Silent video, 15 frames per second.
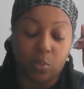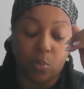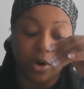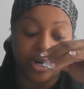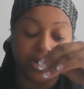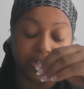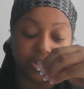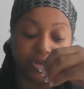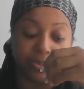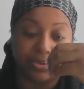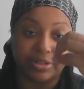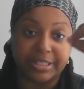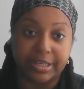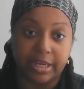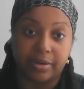wanting to
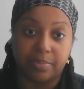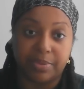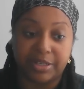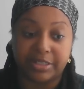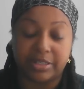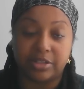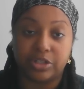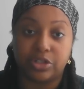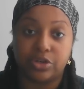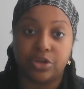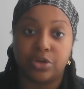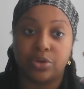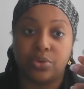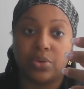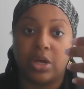present business to
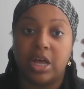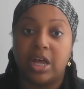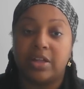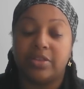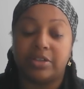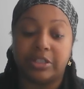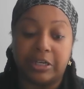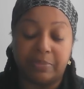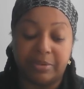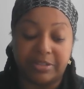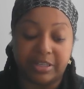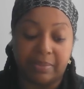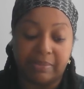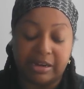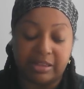you. This could be
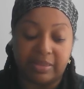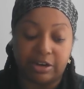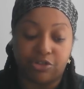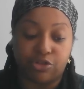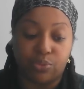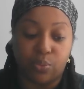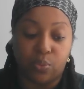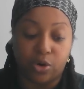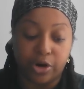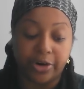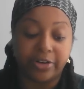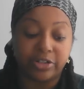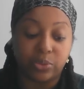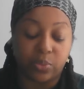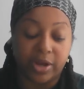somebody that you
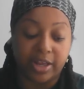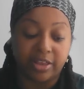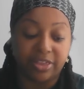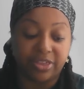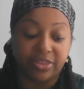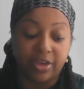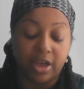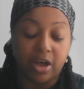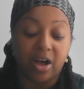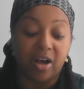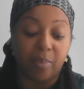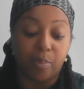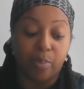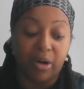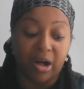worked with, a
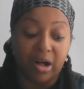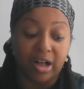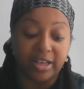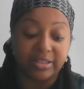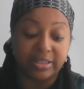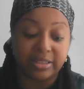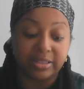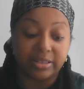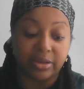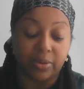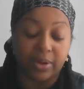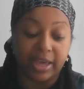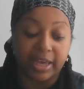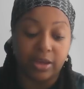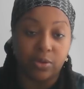boss,
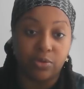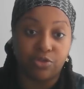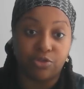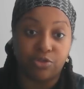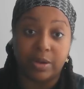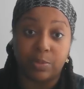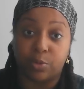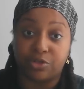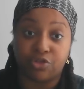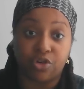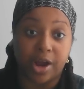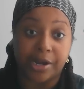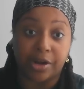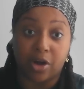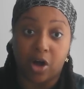okay, who
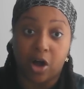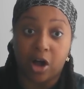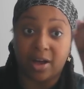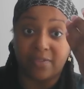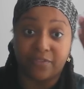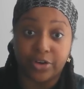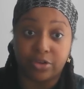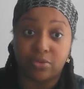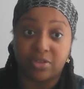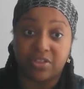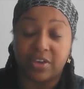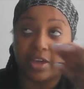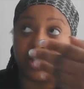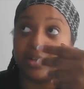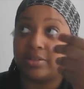trying to offer you
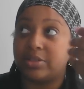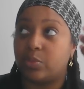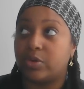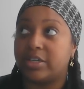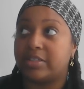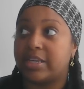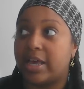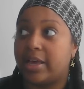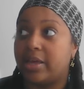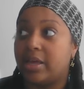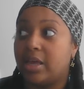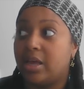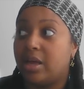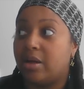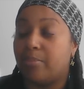things. What is that?
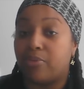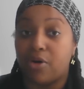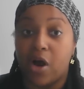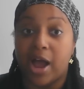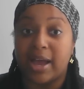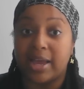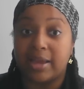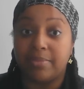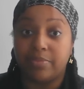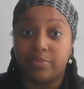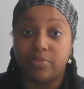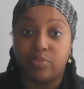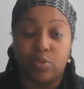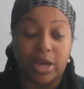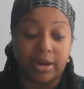Bribe,
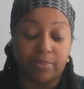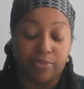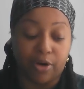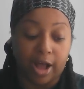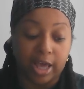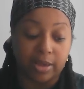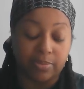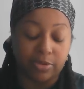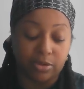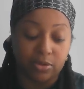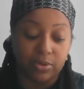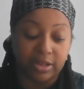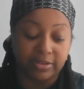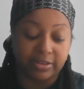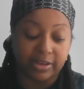like bribe
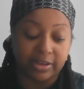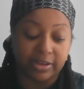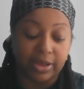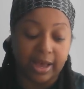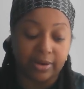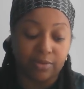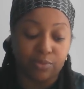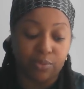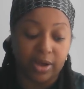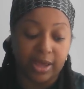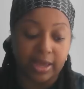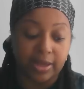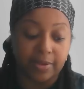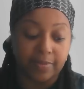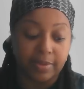you in some
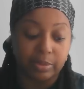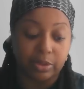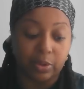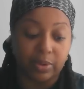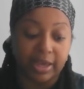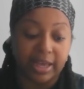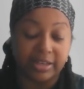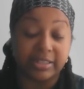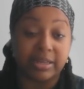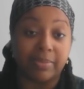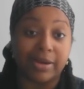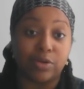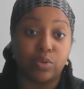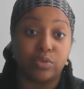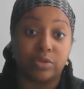way. Okay,
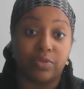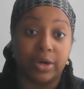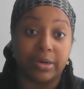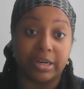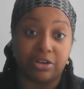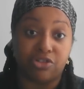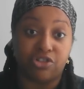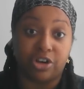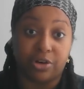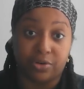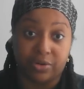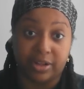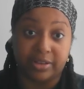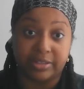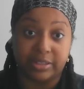somebody who's very
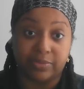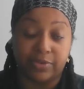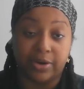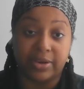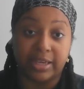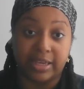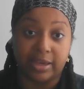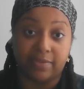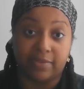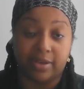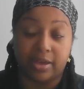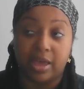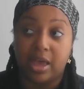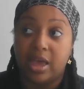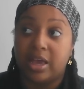generous, very
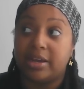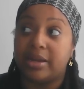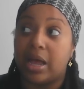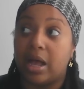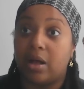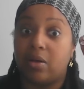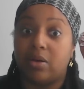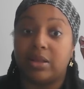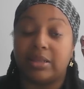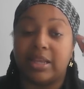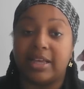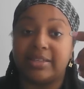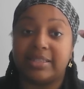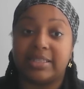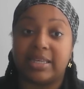giving. Now,
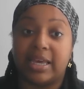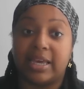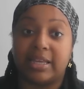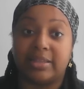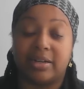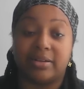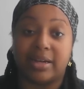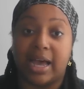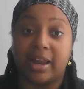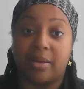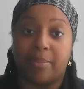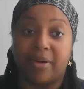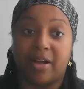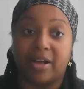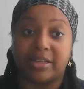let's say they're not
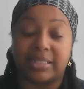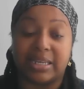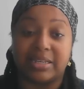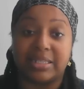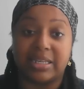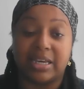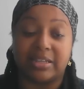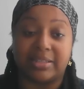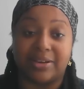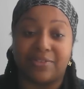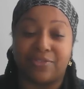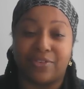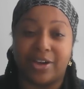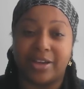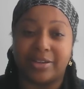a boss. Let's say it's
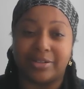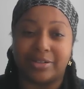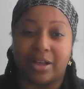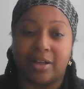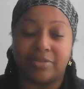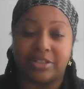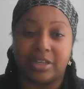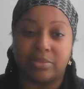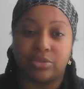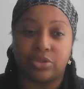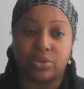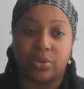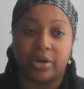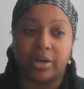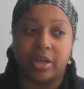a friend of some
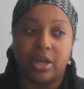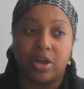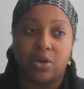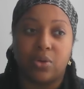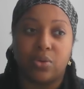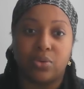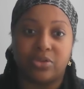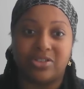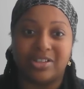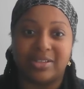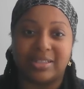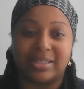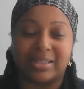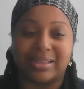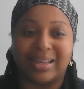sort who
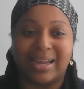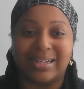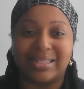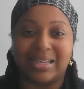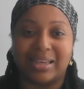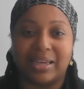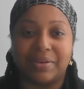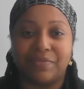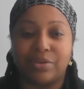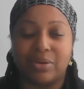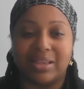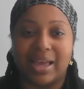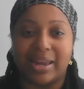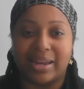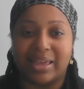just like to give
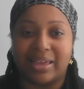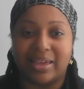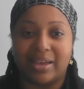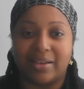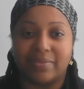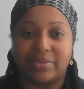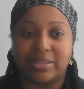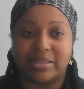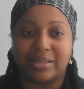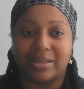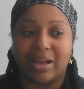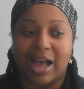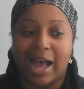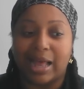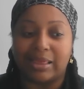you a lot of
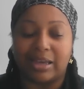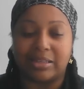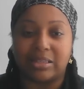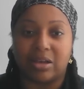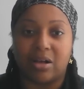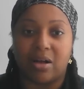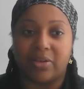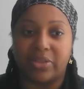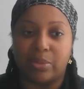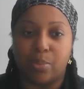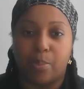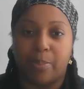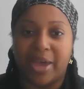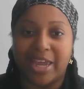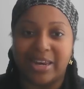gifts. I like to call
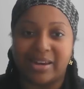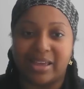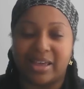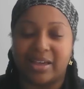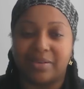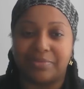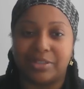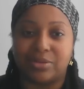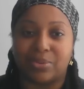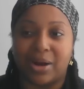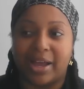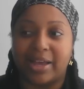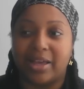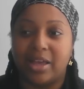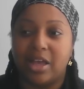them bait gifts,
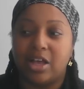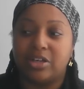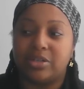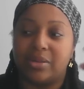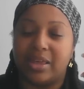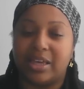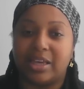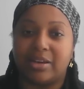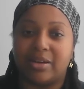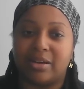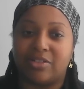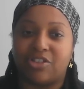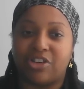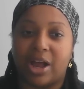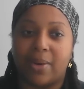right? So they
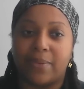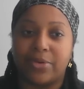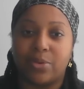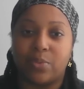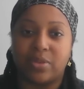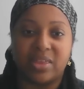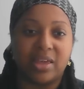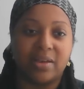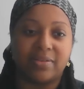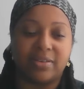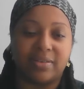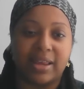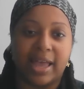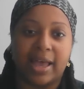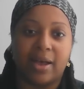can shower you with
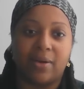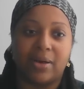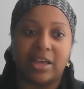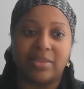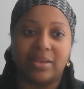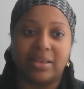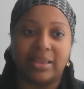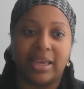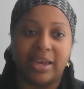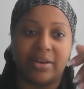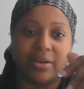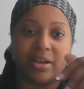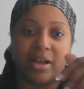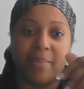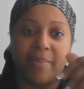gifts now and then
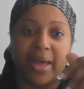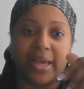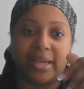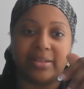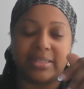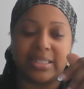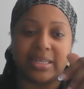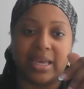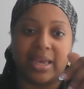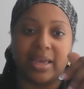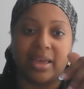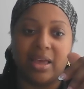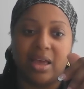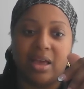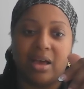later come back and
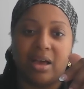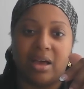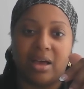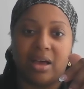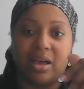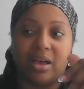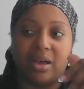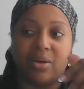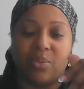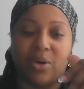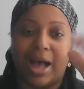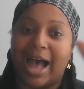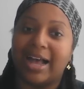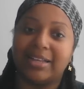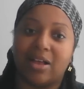say, uh,
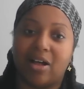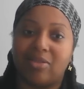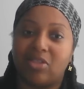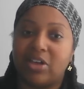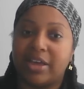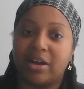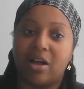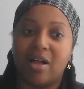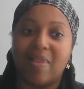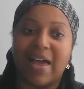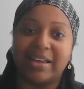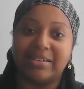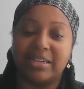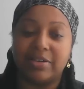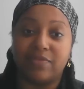well, I uh, look at all
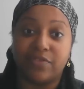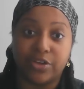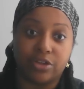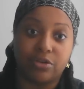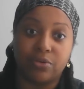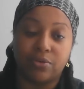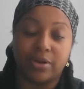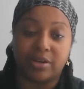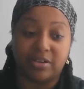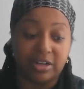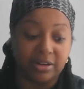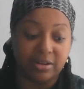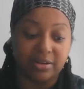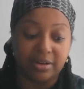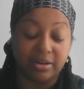I did for you and
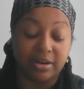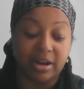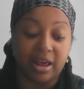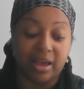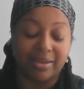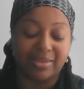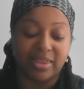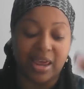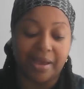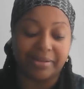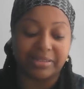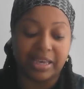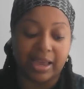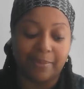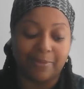da da da da da,
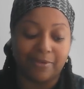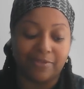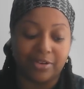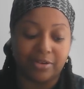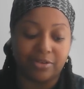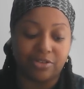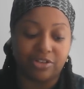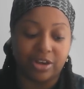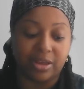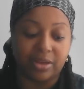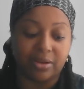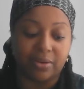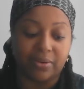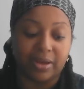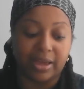that type of
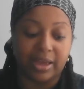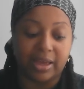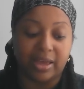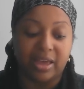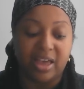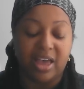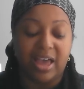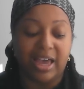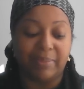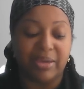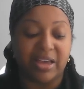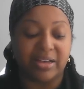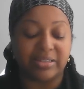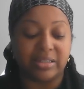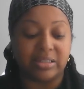energy, okay?
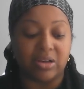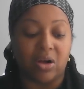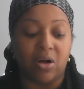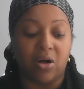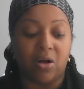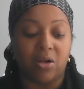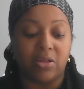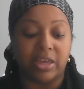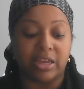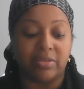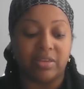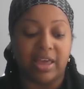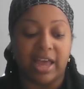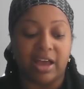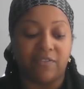Because it's all
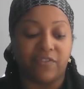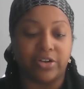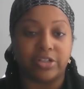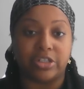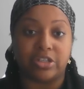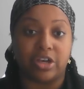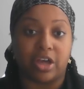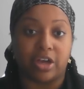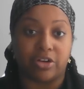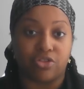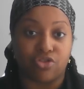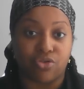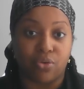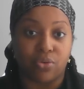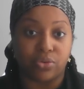in the efforts to
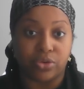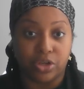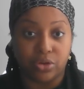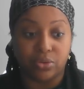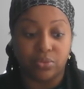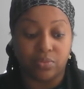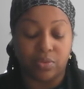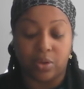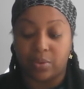control you,